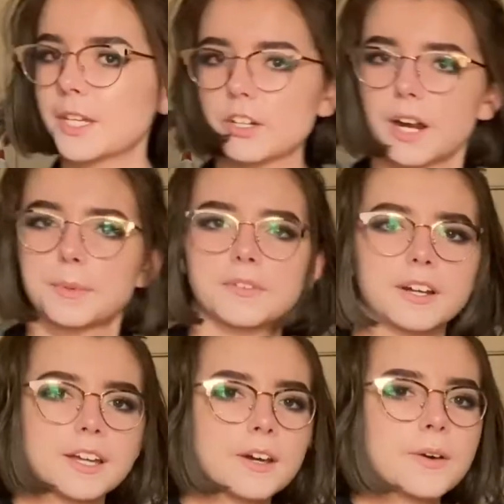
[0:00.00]
be crappy
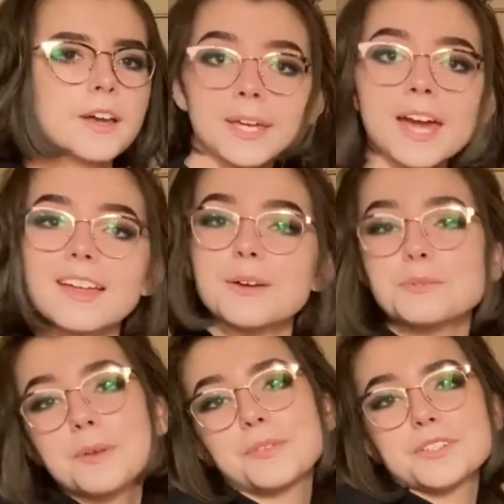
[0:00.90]
right now, but yeah, it
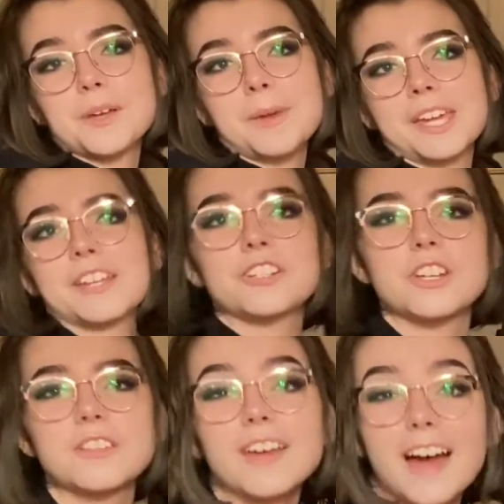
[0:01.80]
was my first time making a
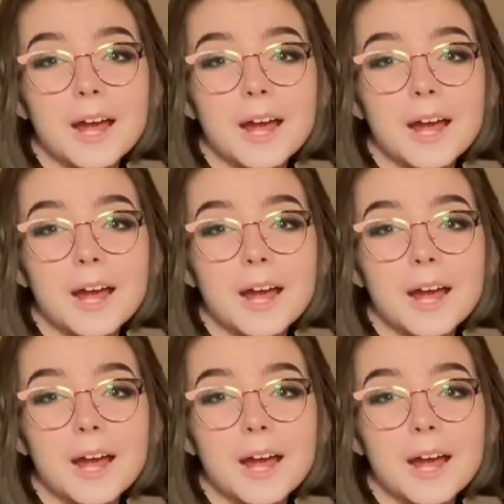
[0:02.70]
sheath.